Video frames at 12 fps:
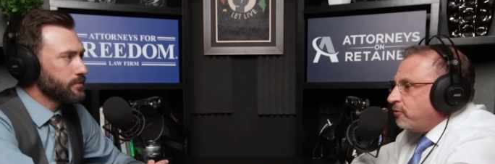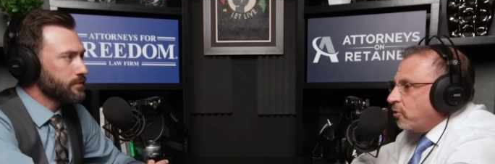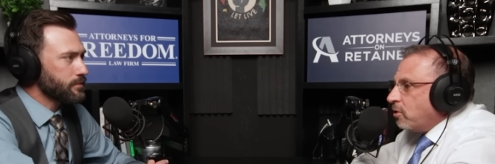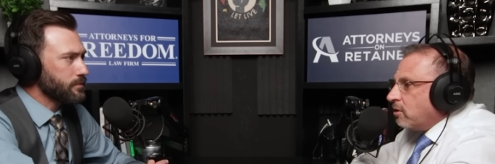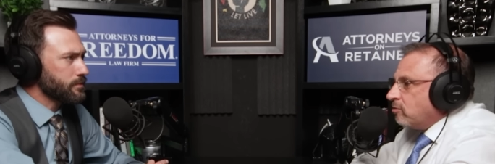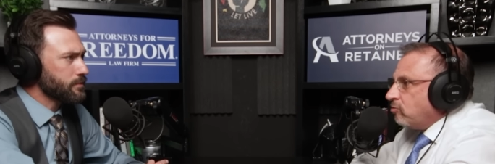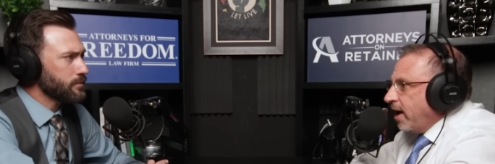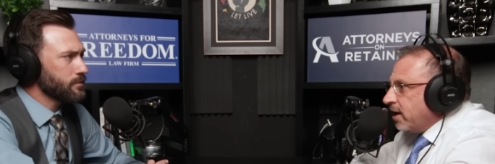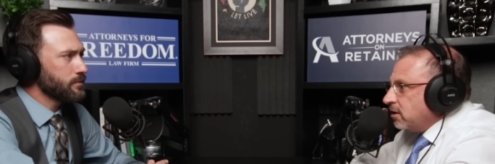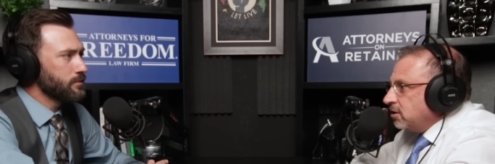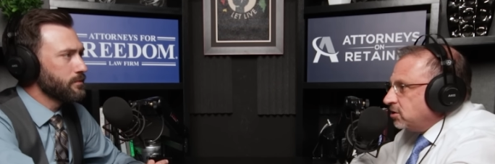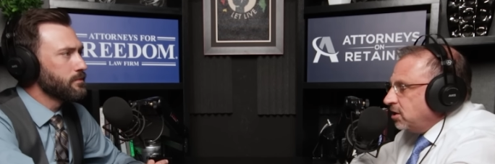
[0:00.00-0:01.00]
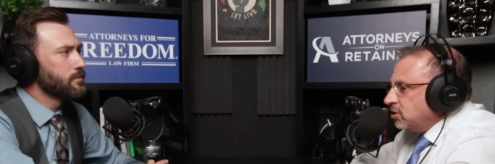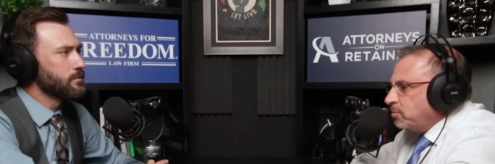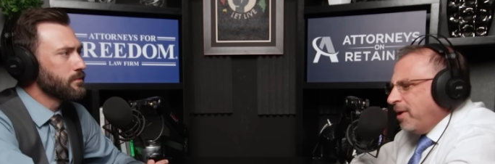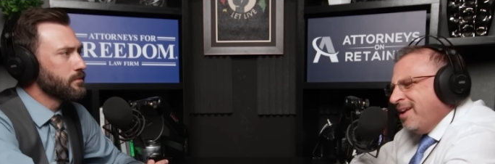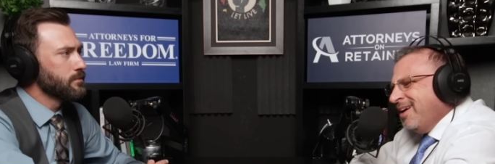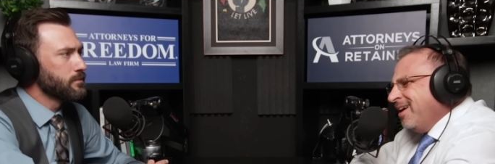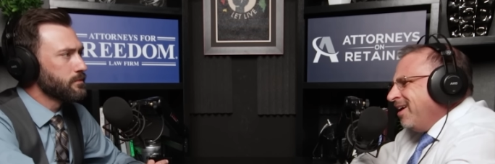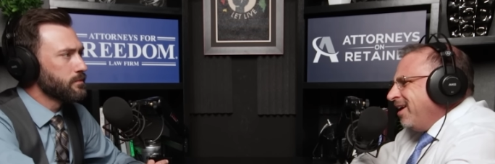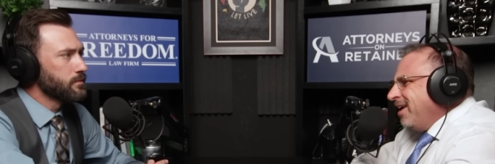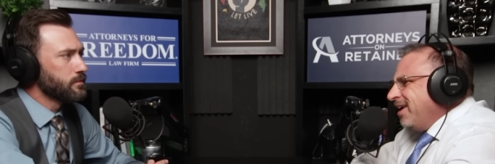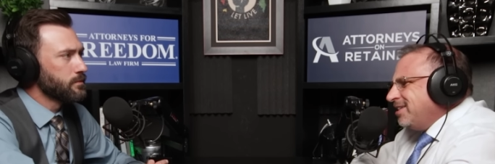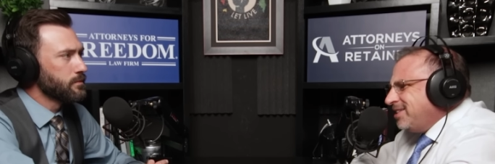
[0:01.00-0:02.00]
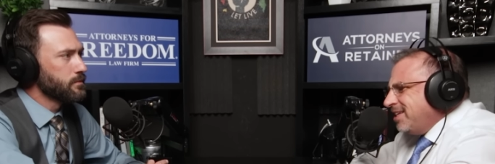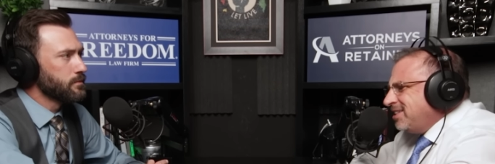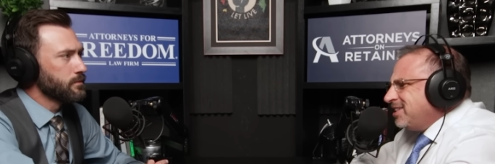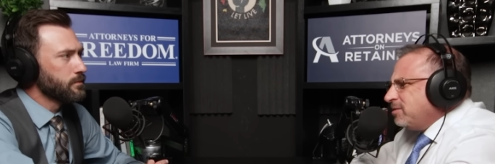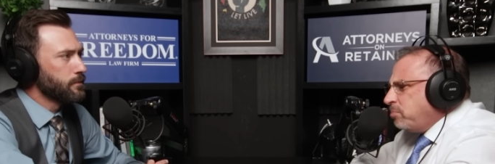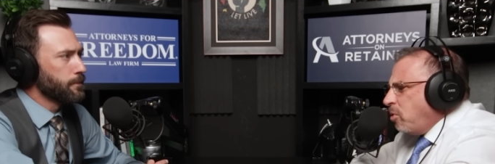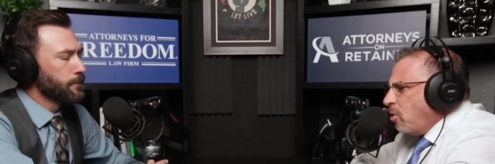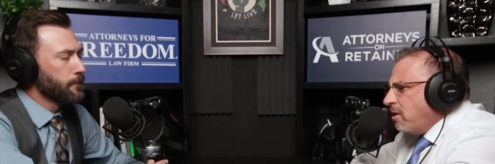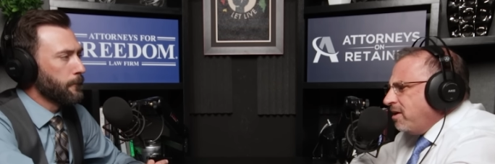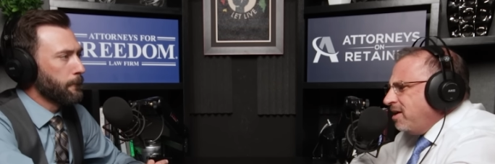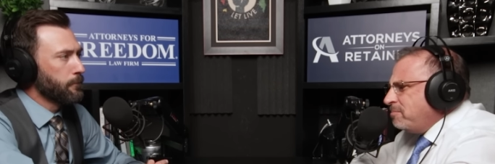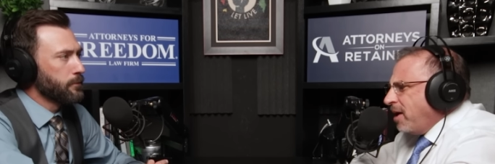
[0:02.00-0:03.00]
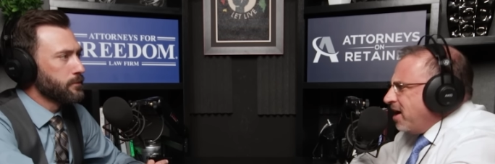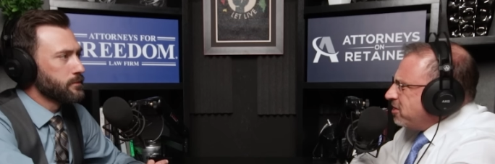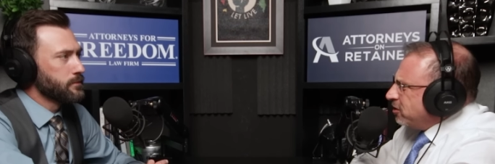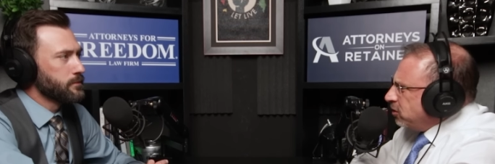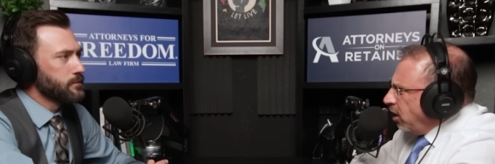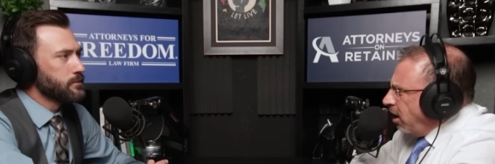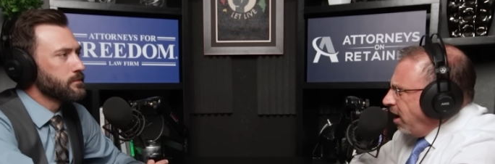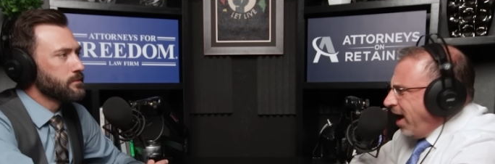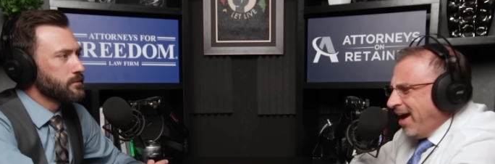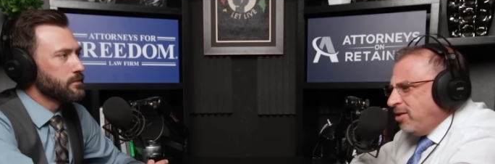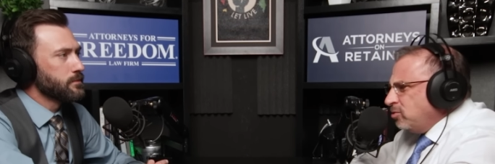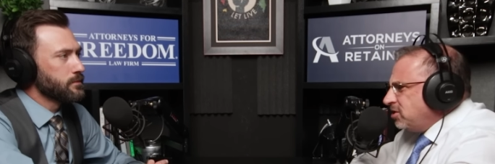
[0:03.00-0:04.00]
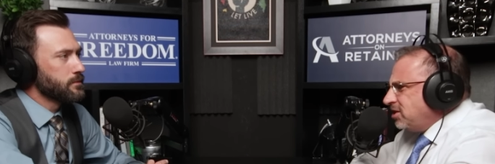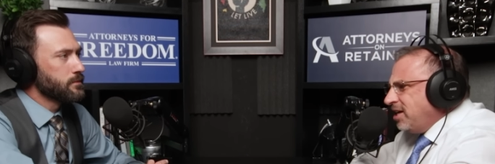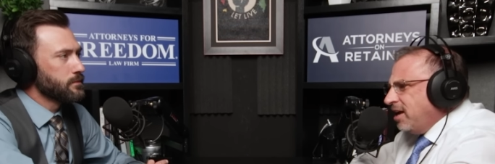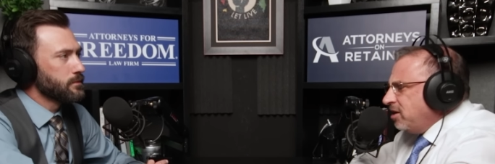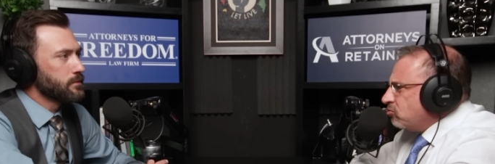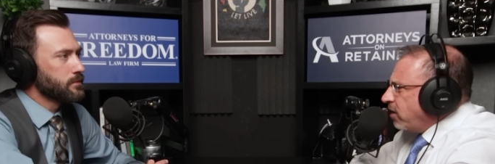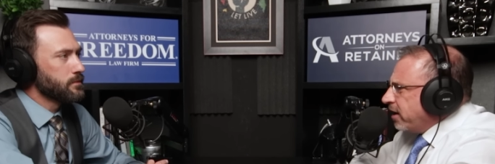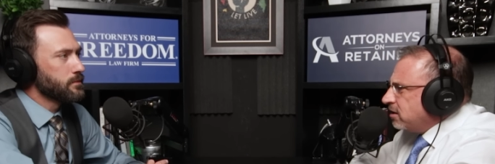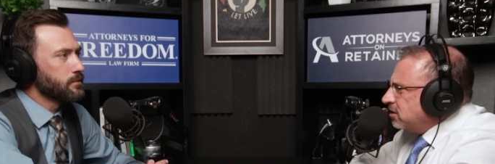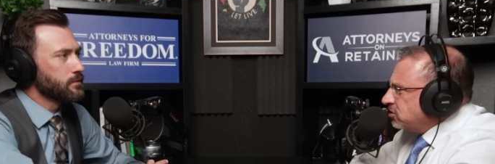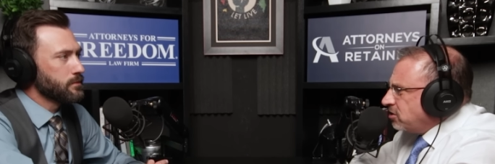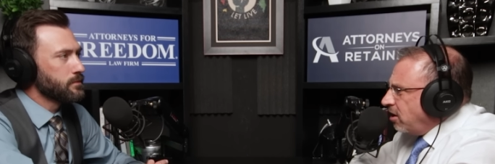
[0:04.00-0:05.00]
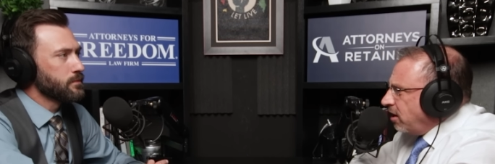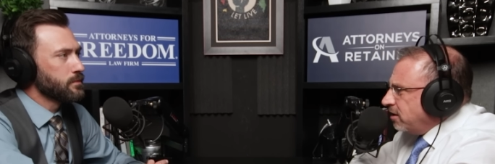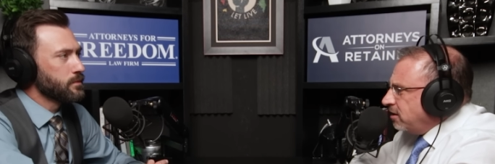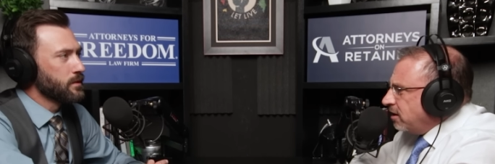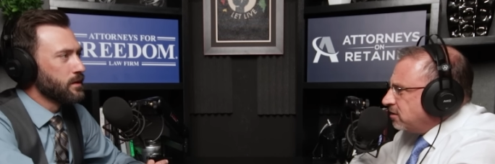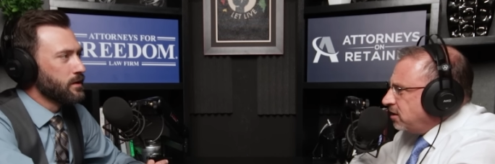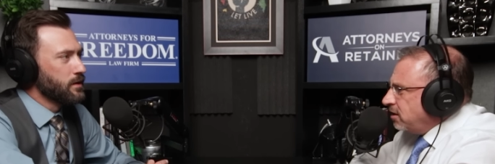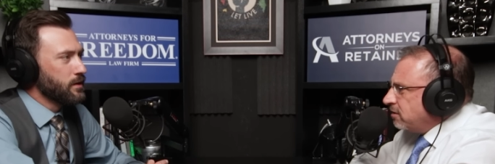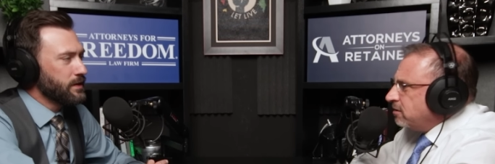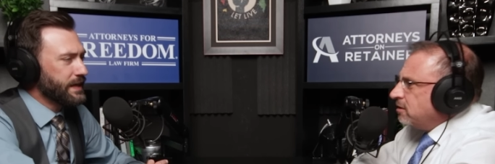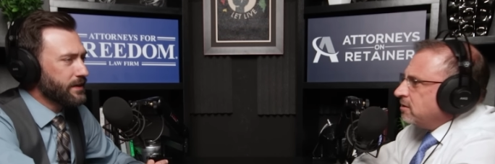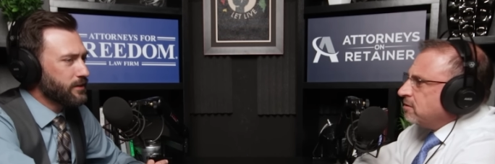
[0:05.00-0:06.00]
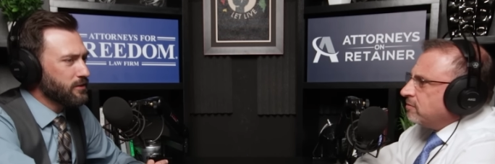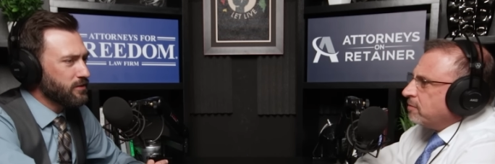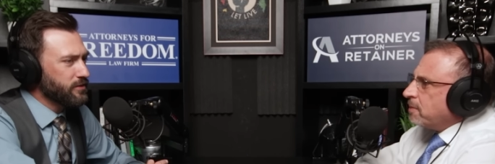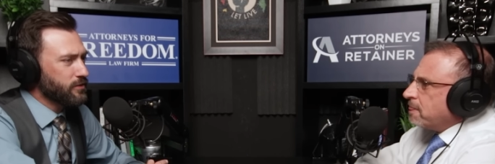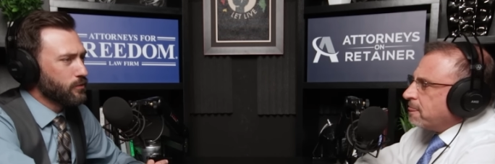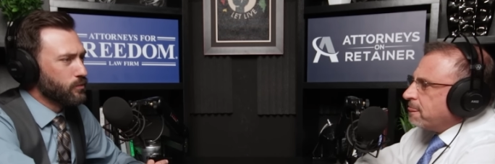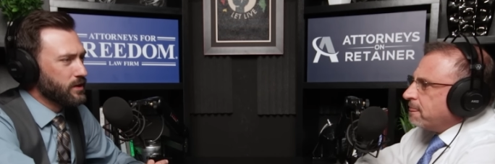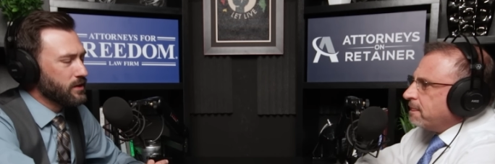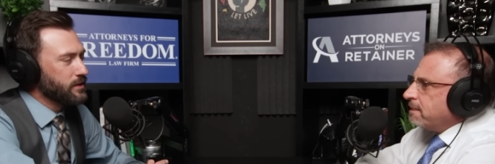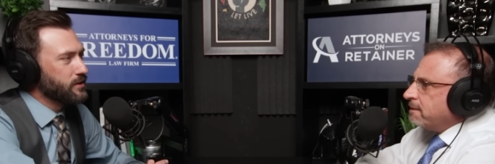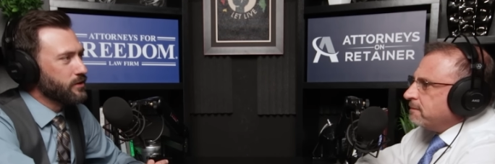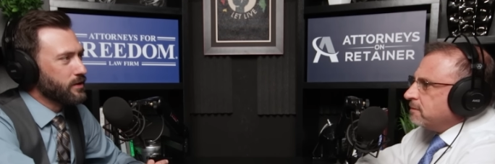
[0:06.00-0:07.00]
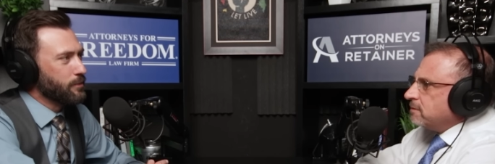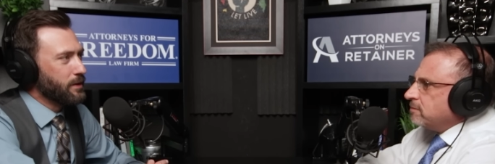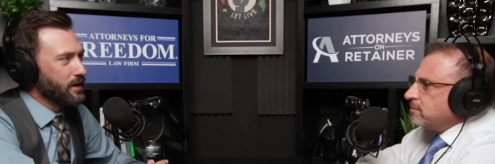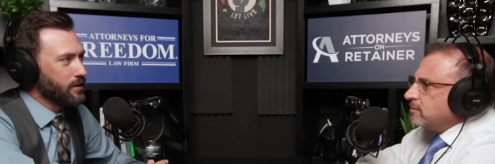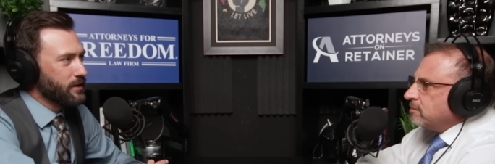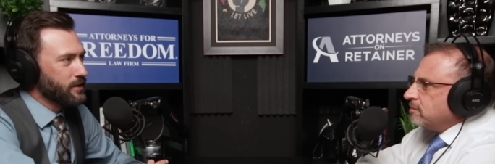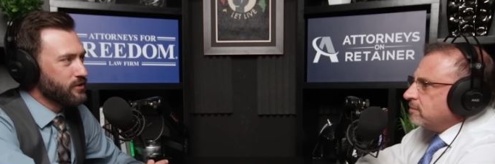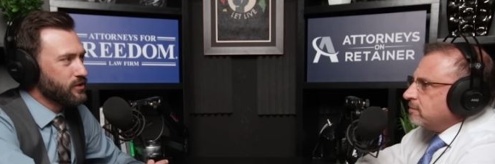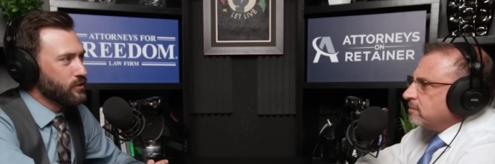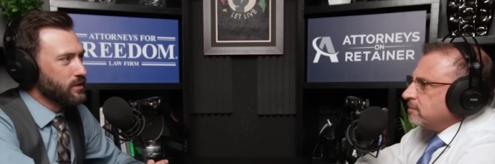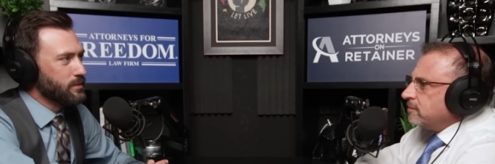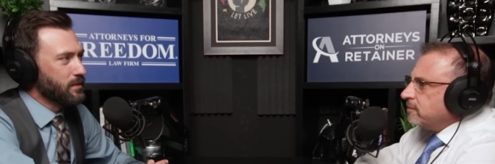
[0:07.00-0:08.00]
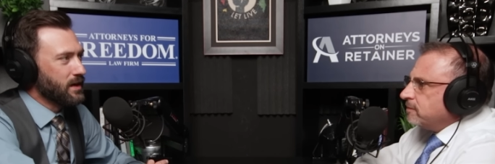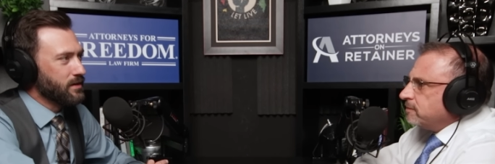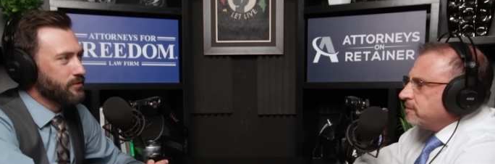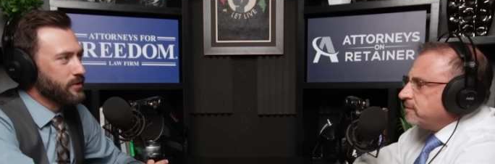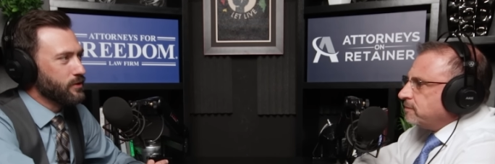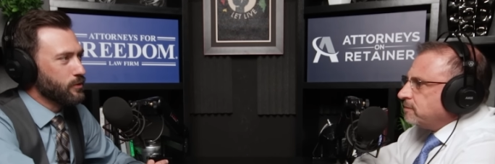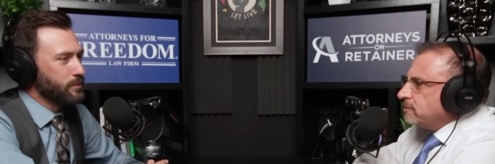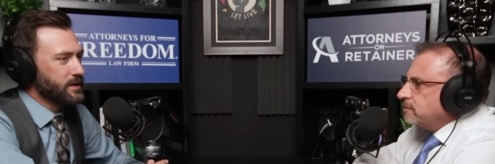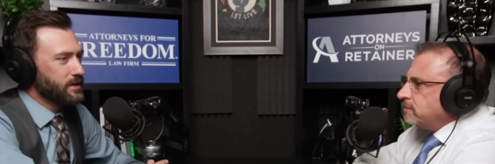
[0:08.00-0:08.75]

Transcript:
Speaker 1: for recklessness. But is this supported by the law? I don't see any reckless conduct here.
Speaker 2: Yeah,
Speaker 1: this
Speaker 2: is a really good appellate issue in my view